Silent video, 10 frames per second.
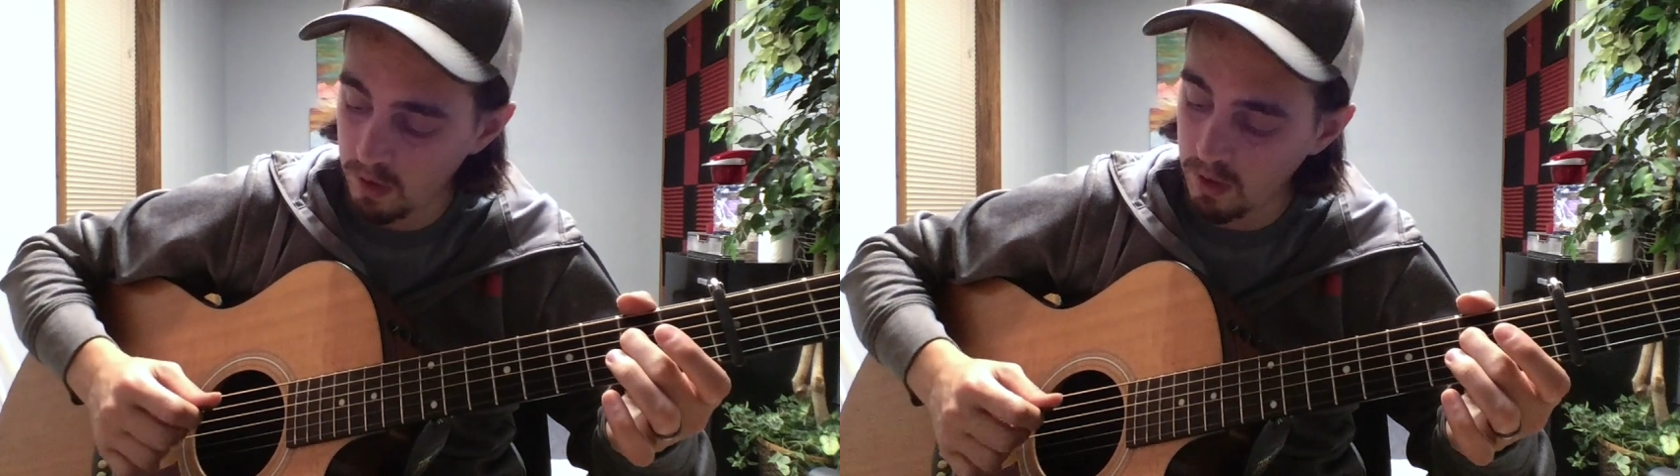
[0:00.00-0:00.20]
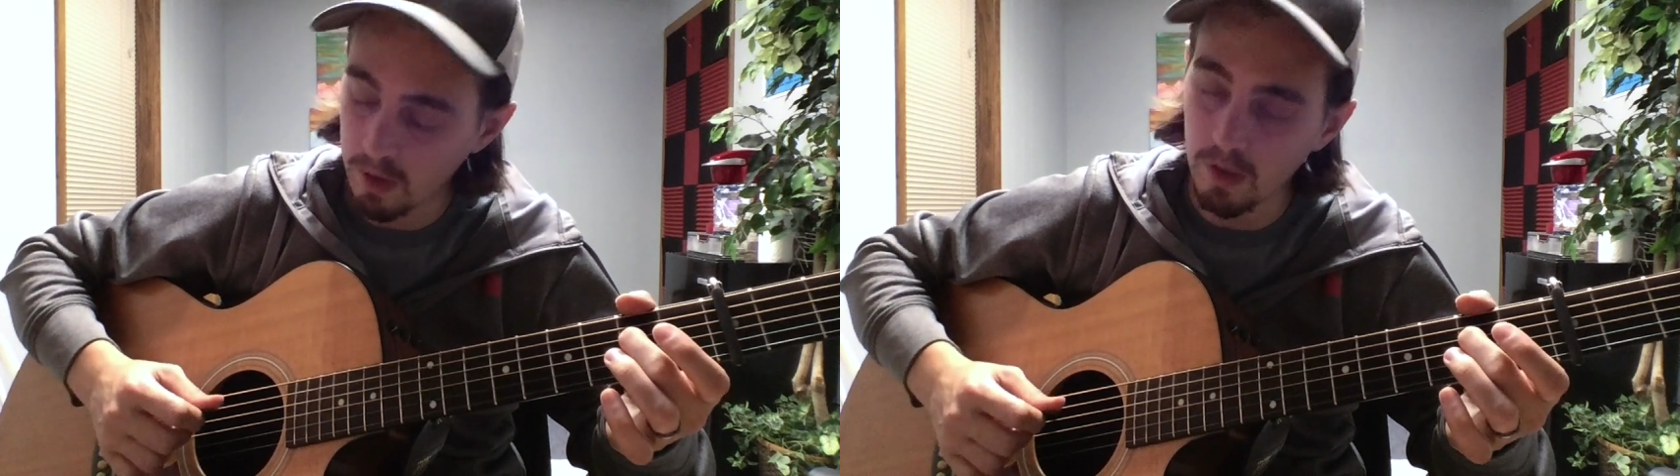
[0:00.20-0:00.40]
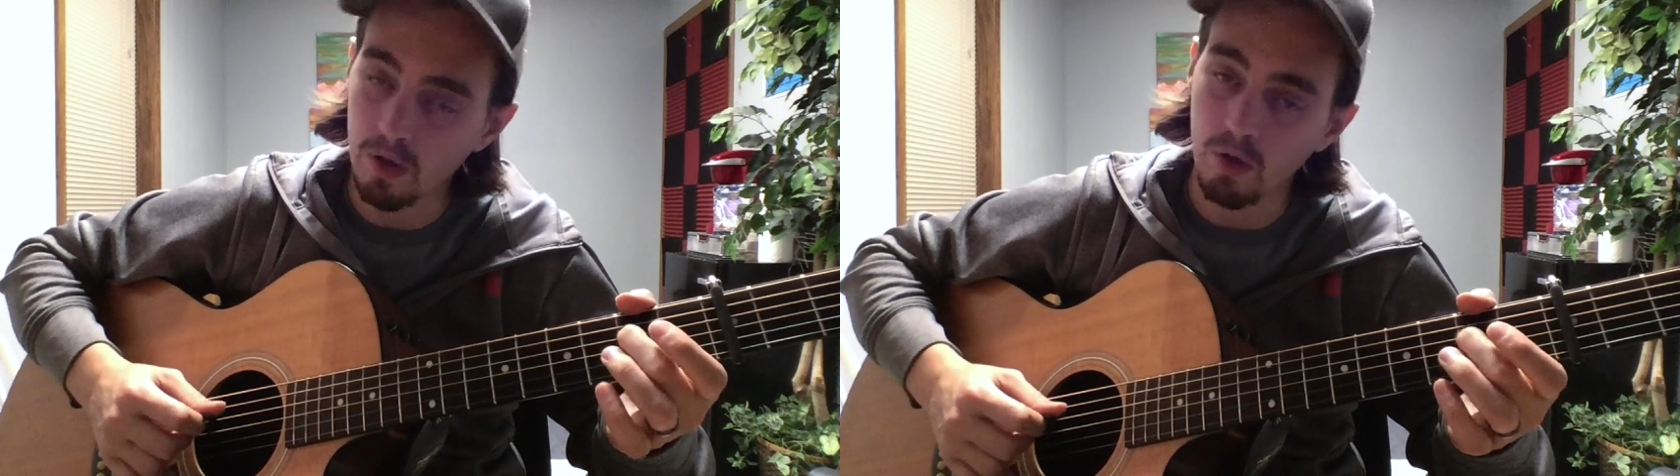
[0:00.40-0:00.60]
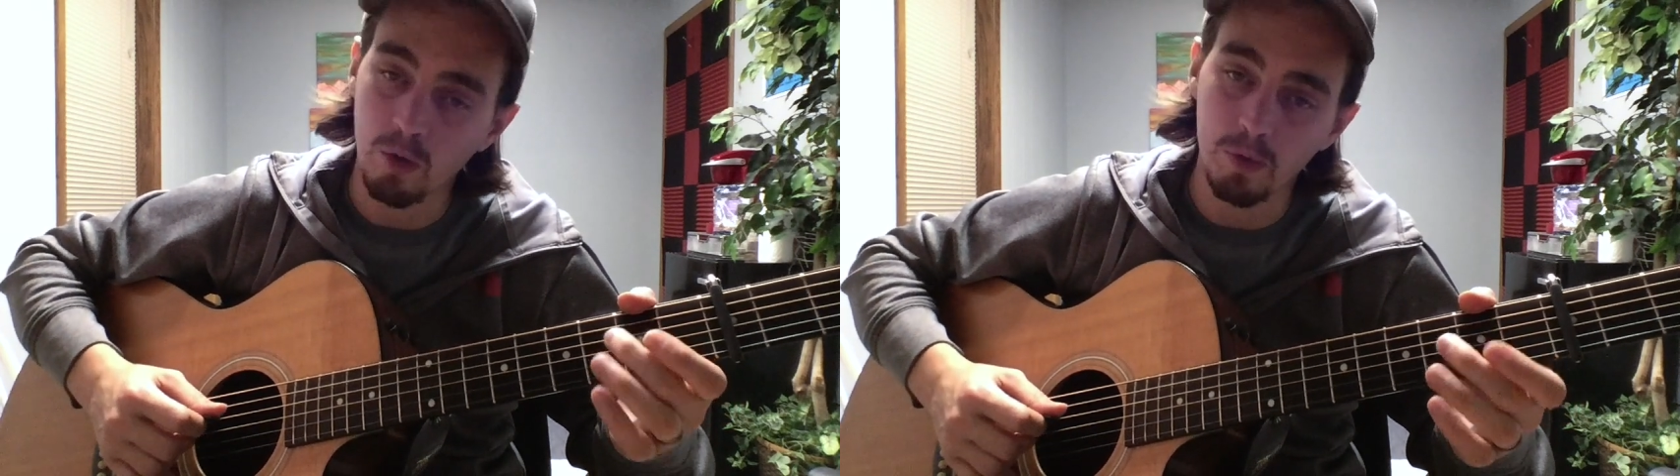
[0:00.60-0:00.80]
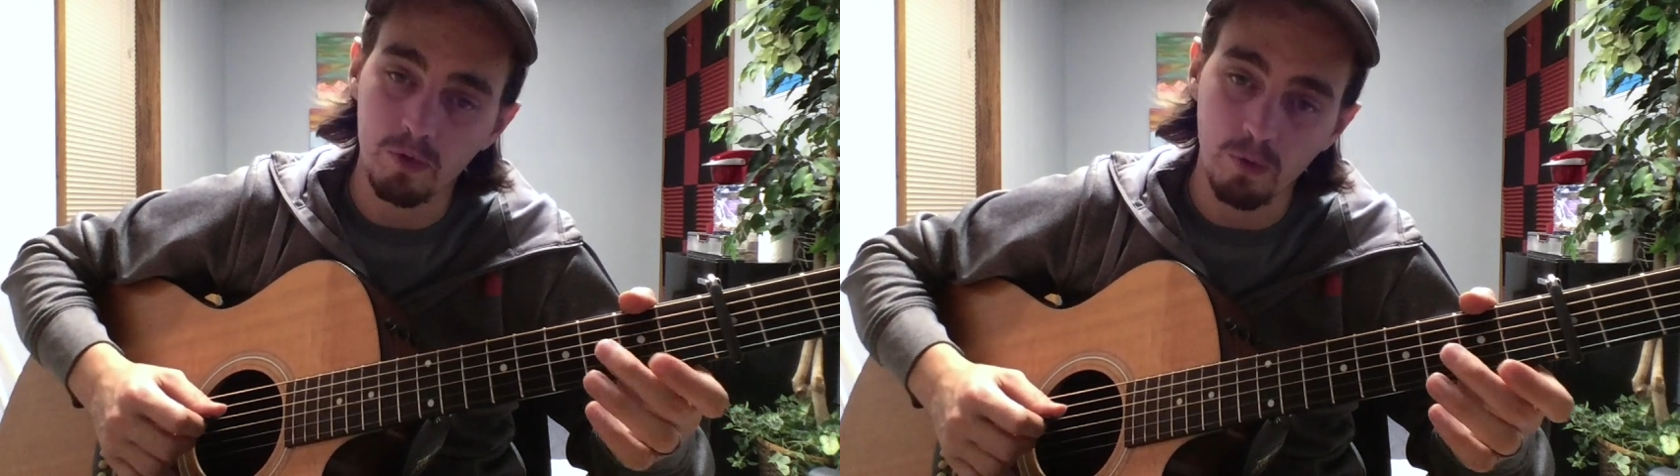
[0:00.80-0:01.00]
and then
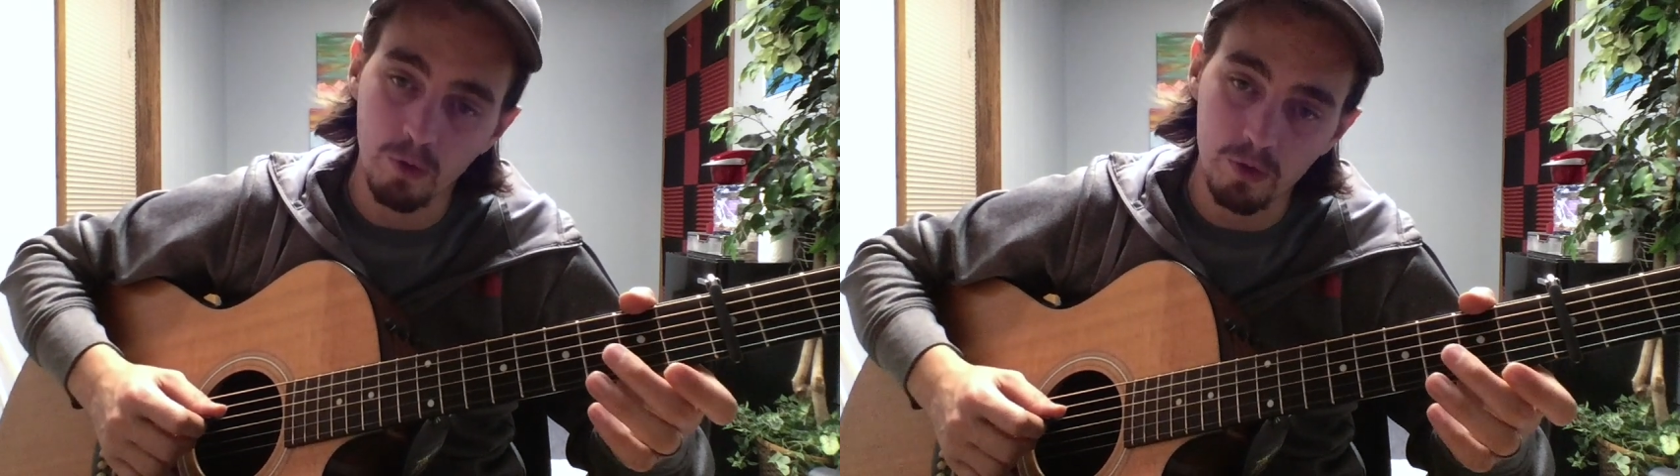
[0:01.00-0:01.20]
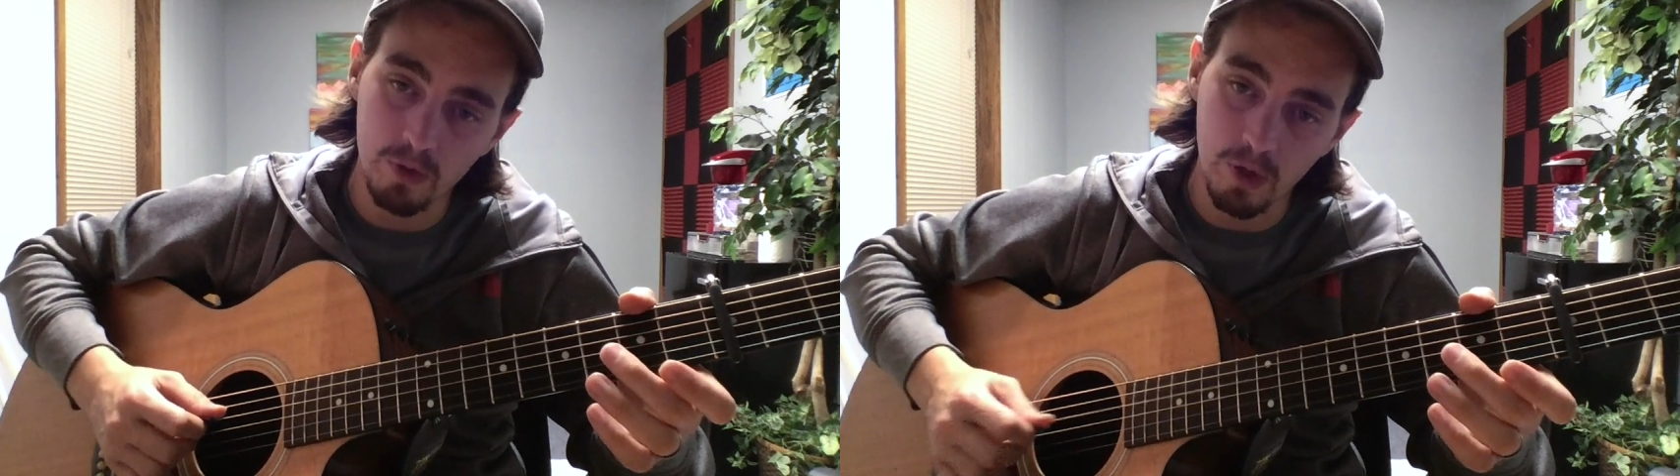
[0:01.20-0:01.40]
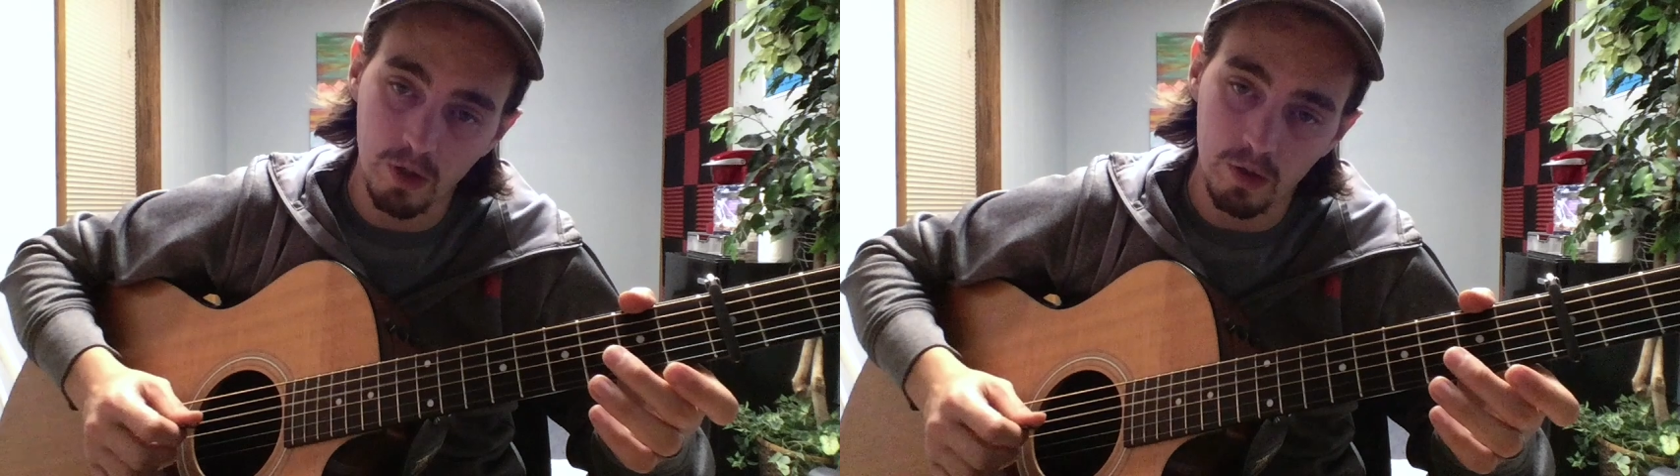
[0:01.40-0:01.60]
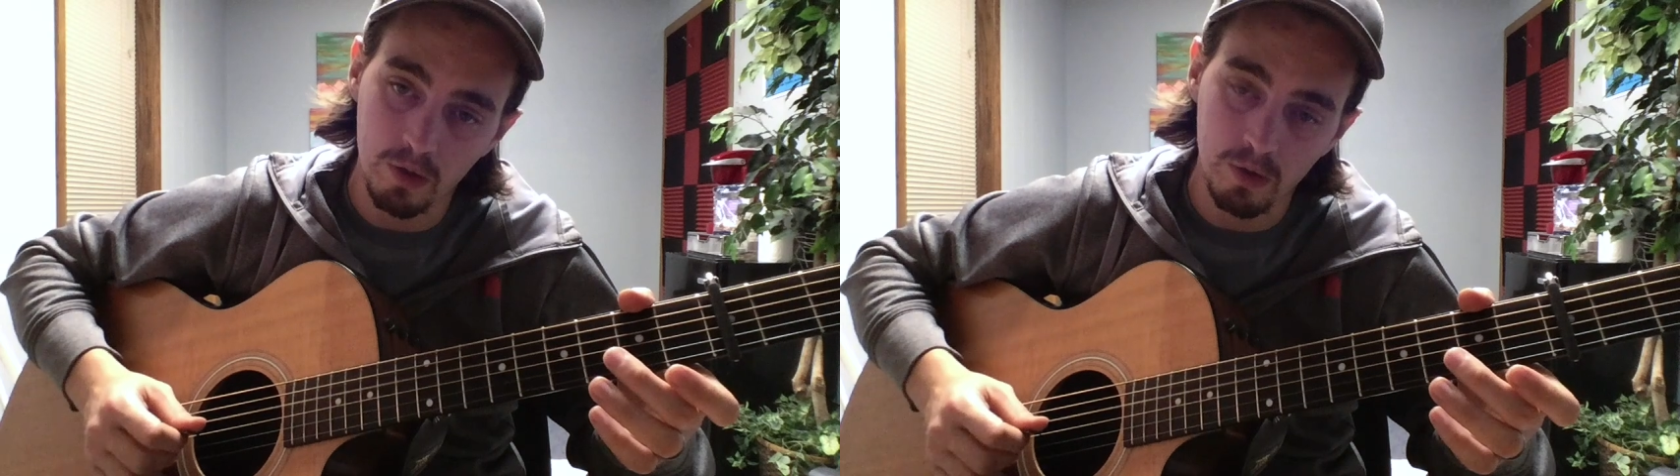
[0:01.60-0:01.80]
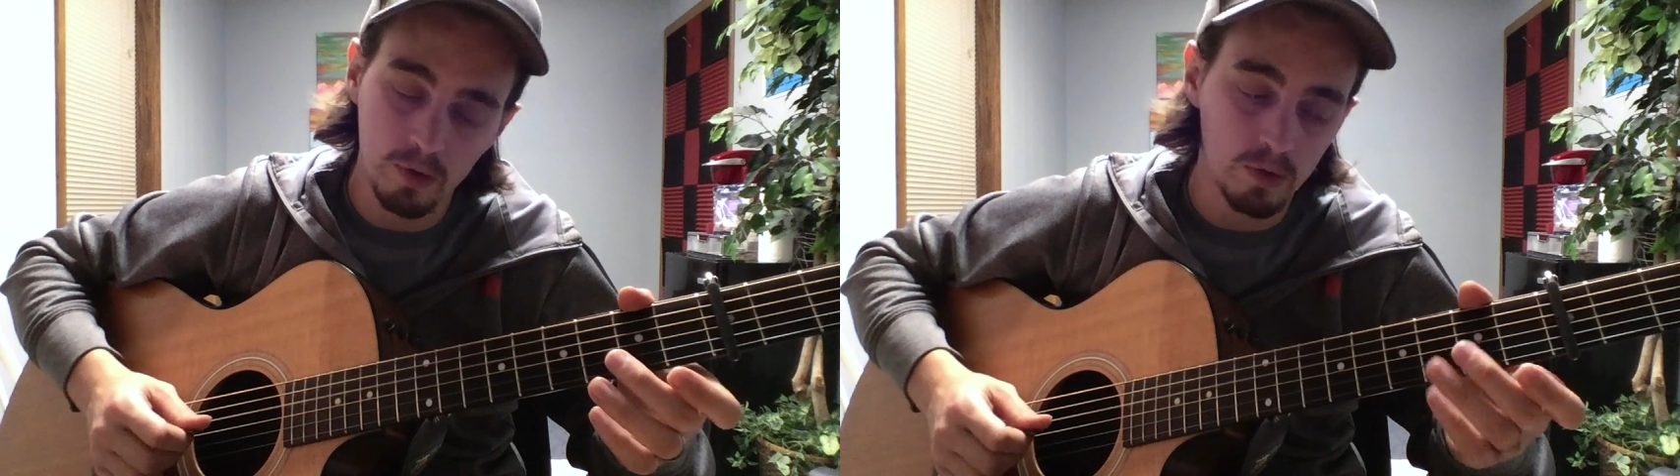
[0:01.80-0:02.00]
open 4th
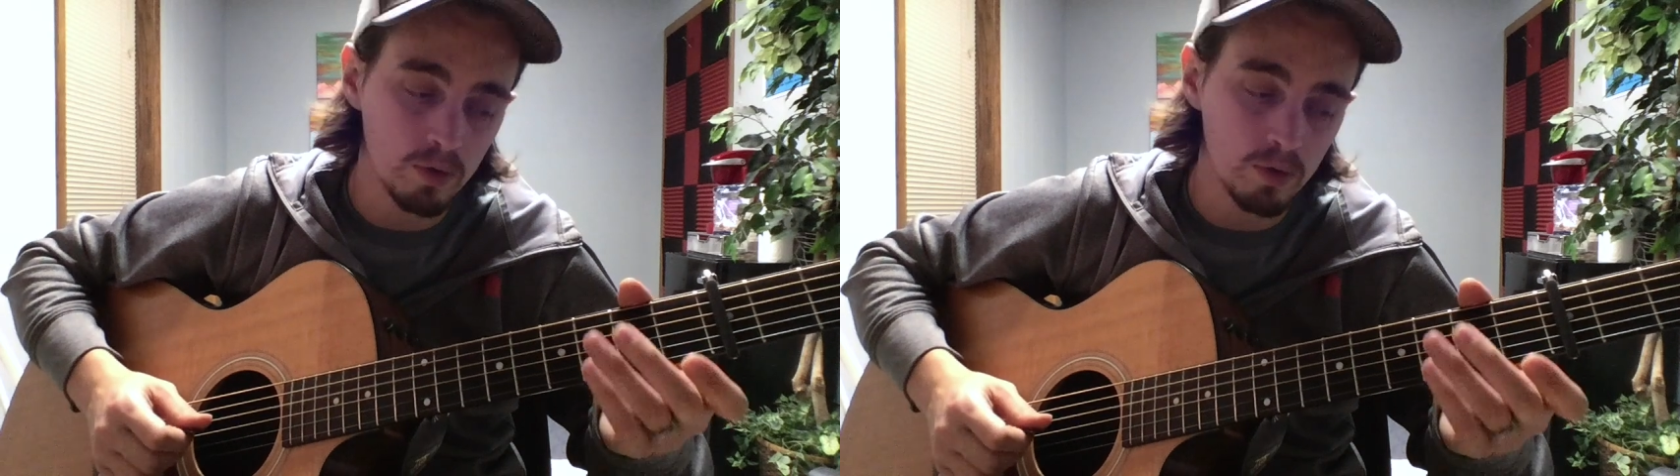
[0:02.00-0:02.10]
string.